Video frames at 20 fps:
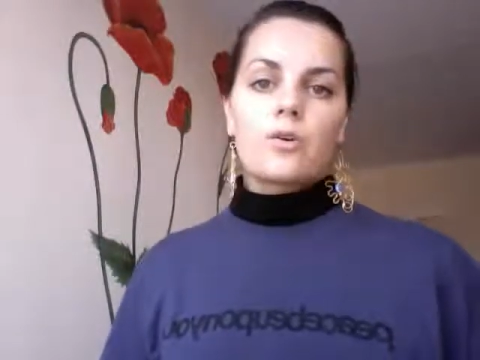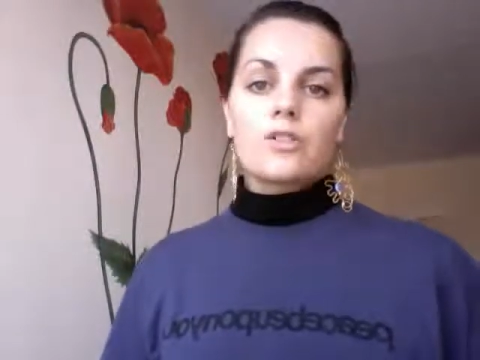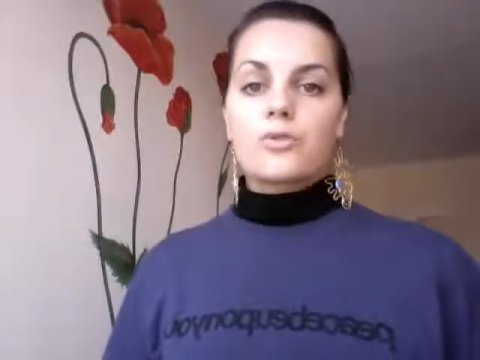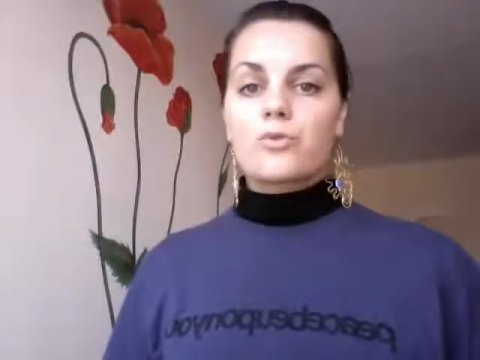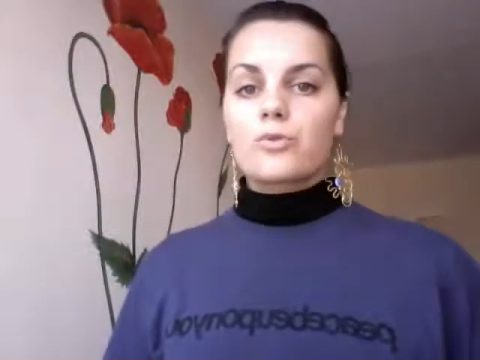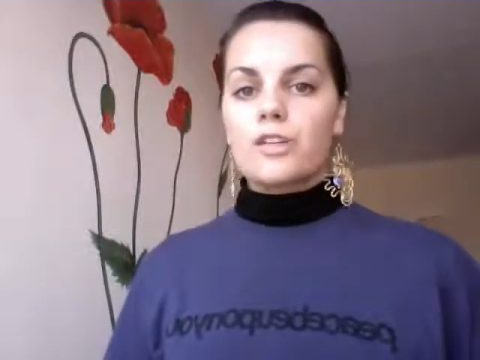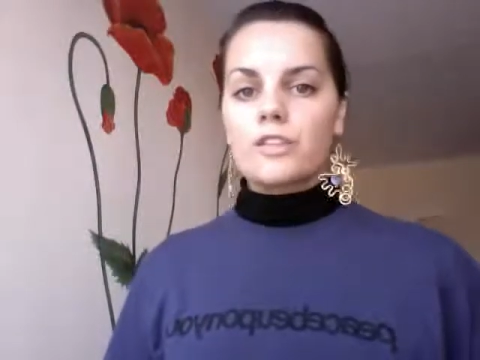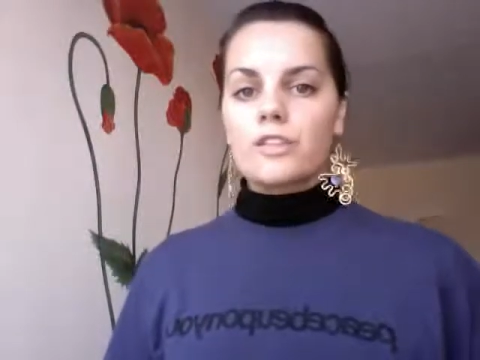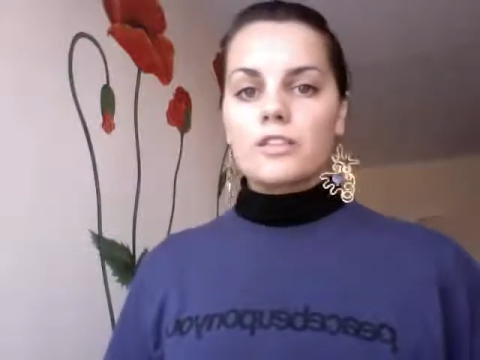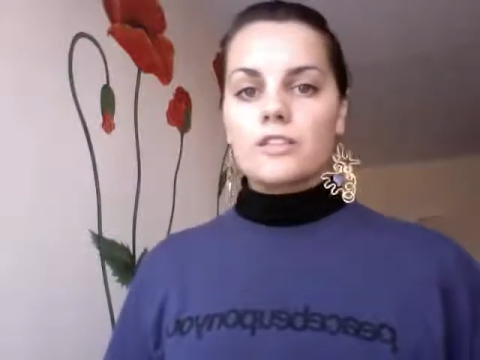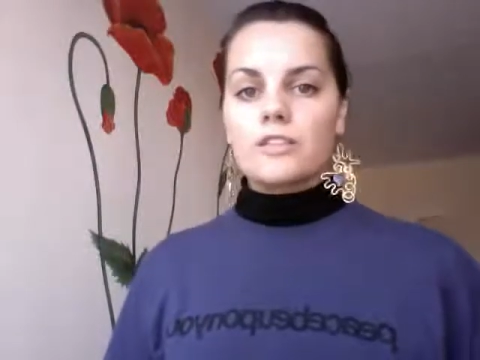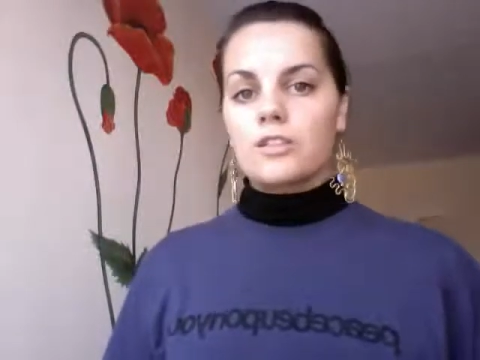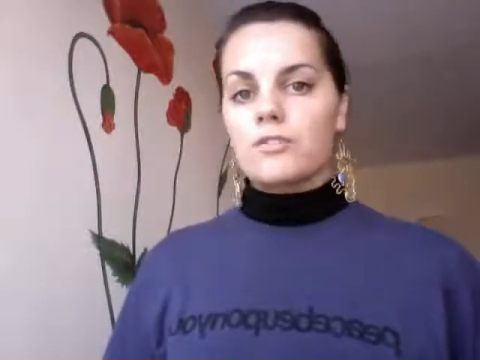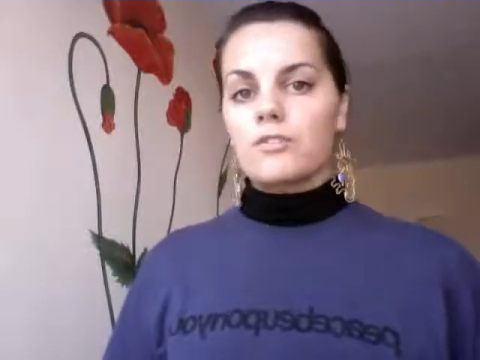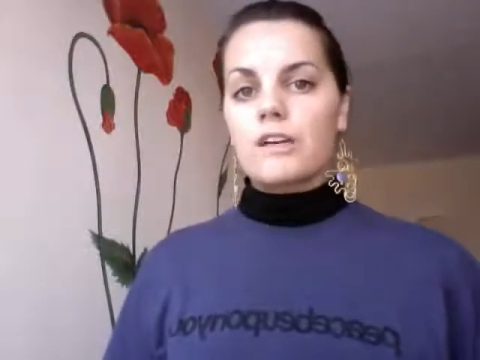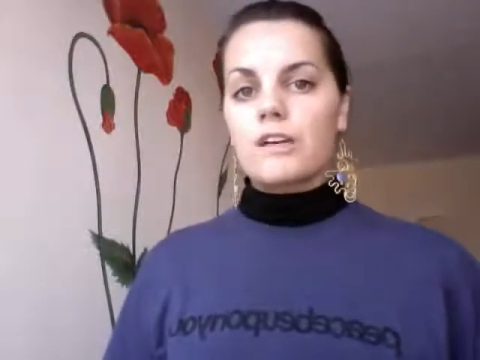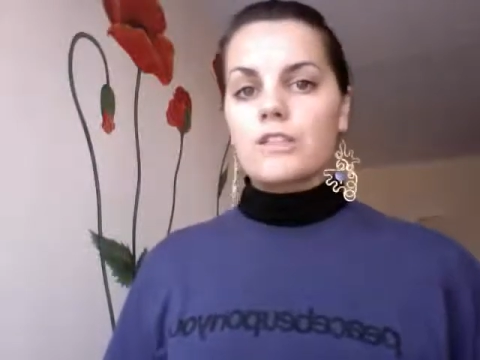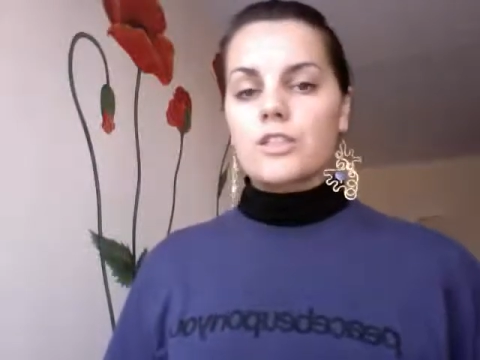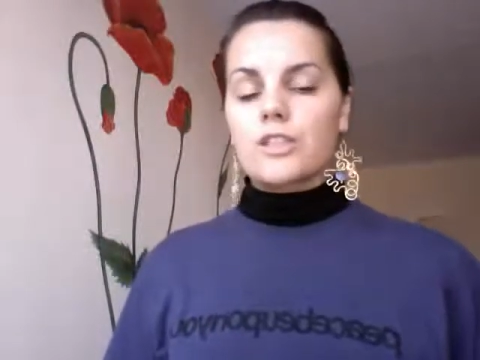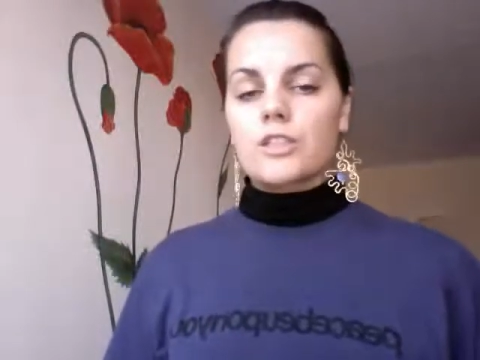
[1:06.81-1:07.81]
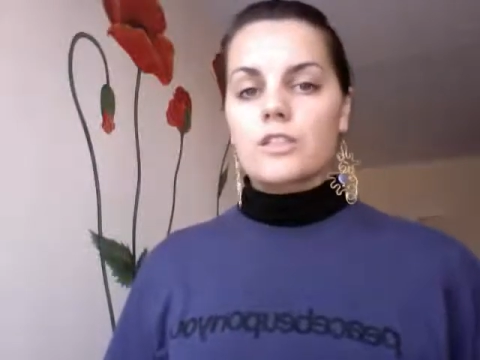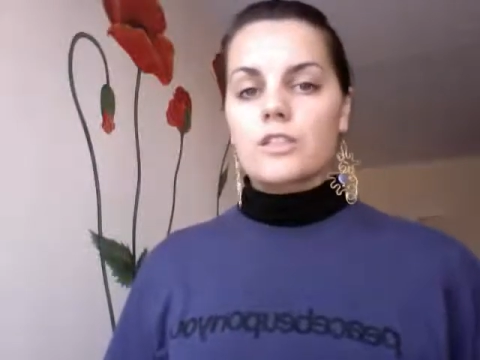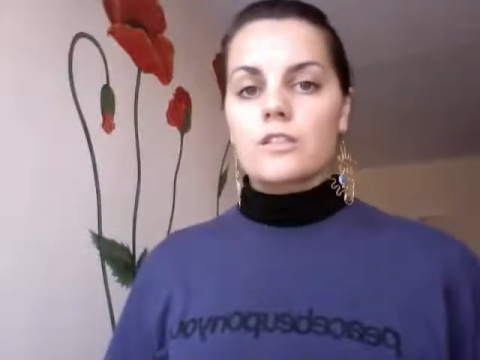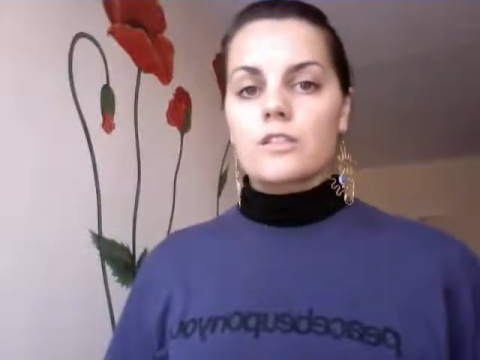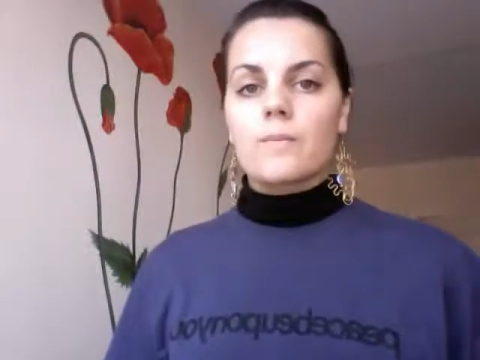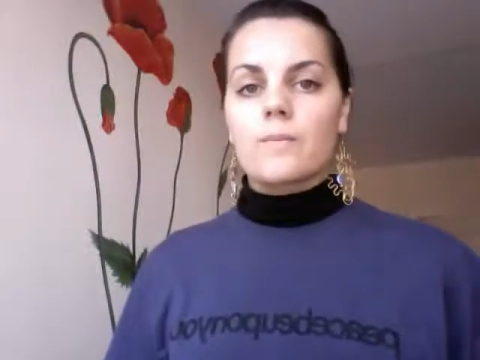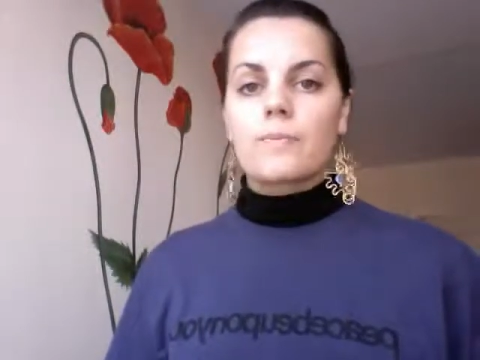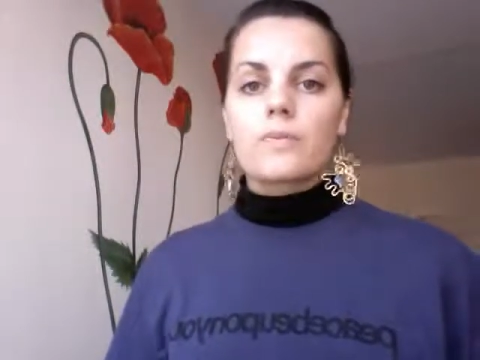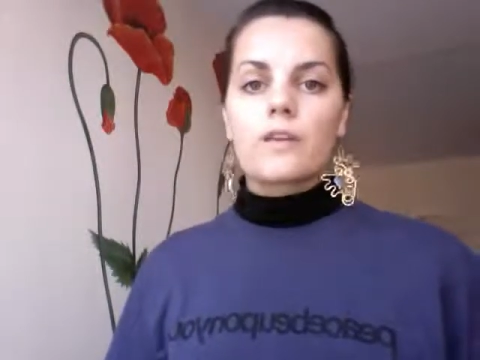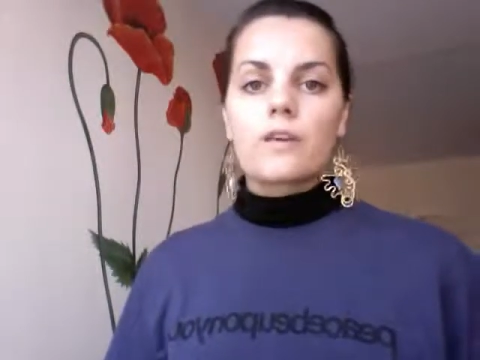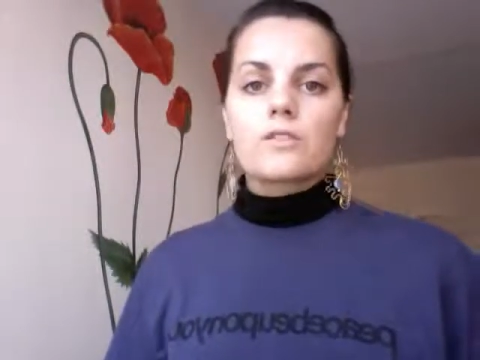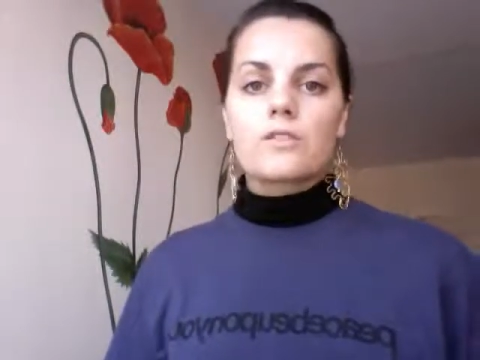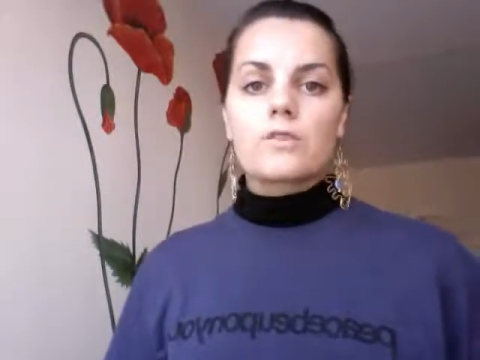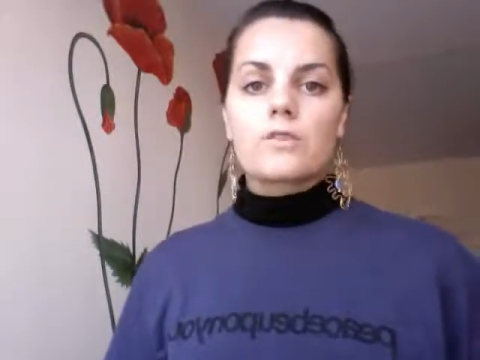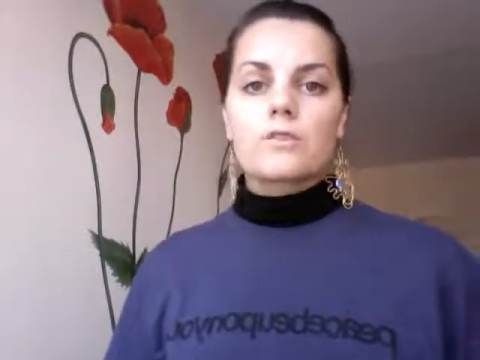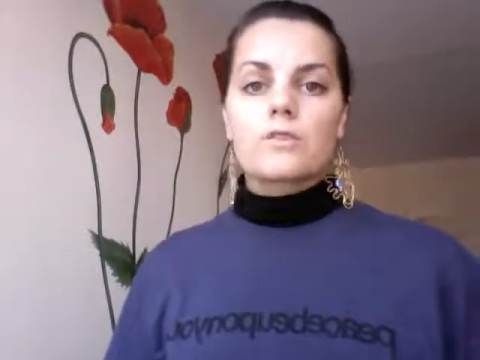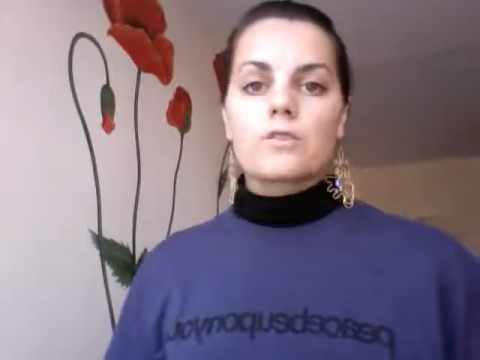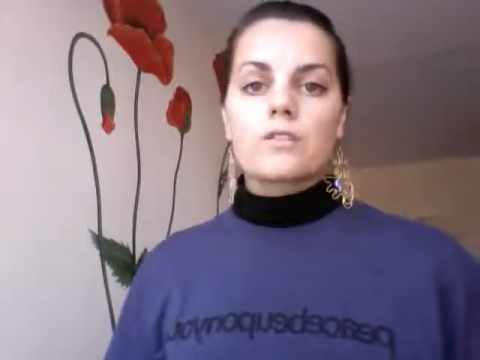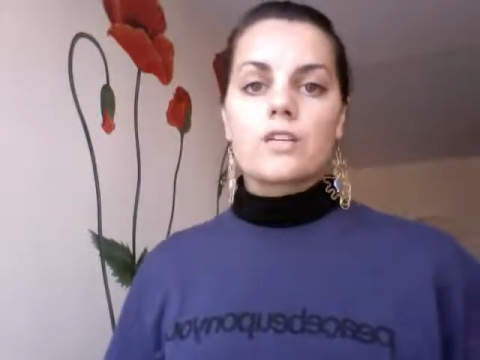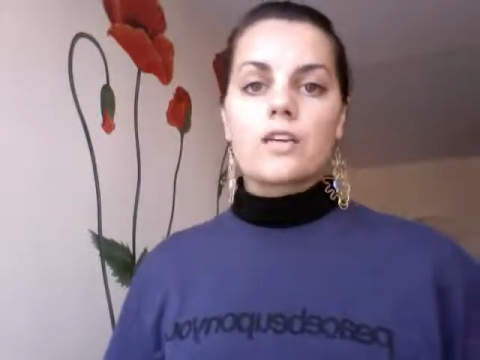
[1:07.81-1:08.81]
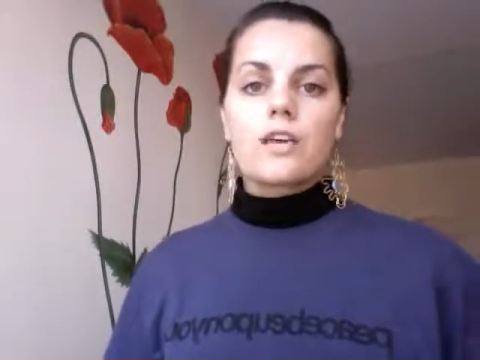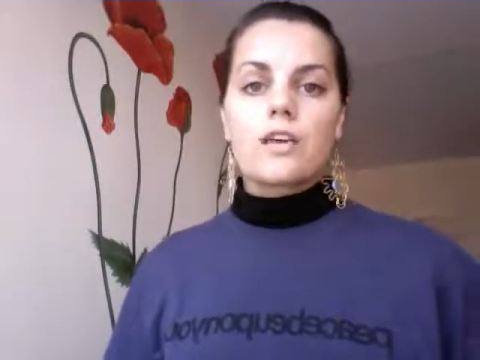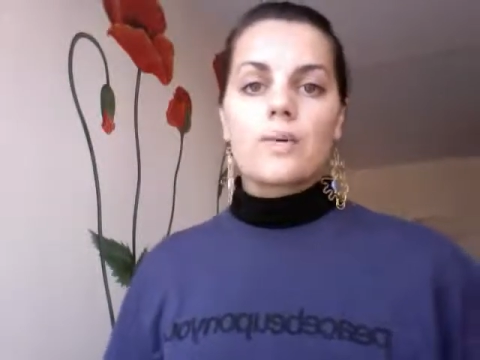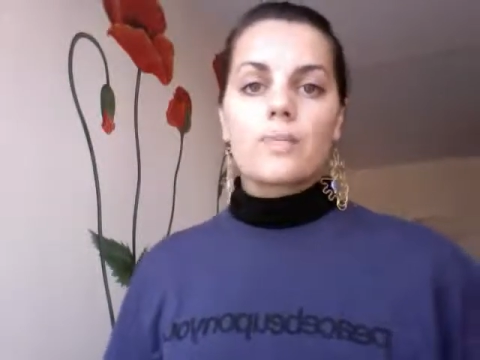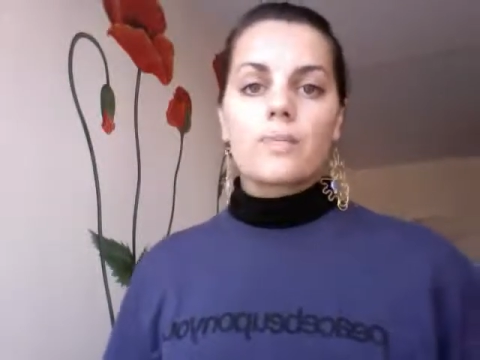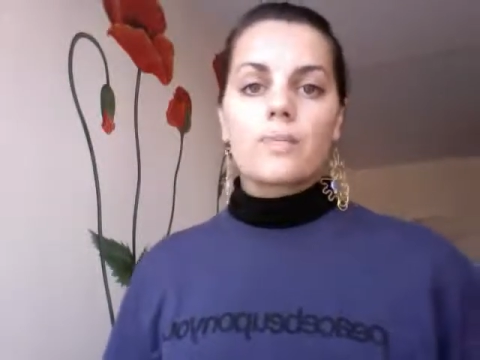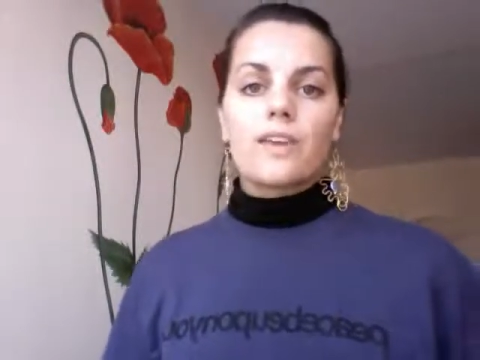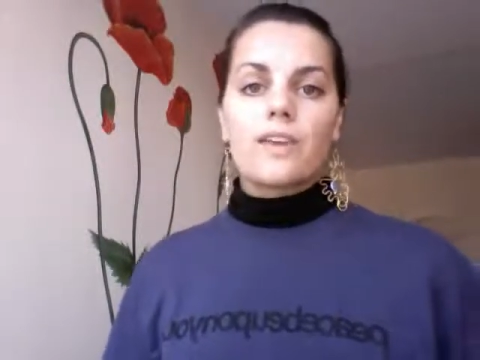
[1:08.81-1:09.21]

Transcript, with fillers: street intervention, so to say.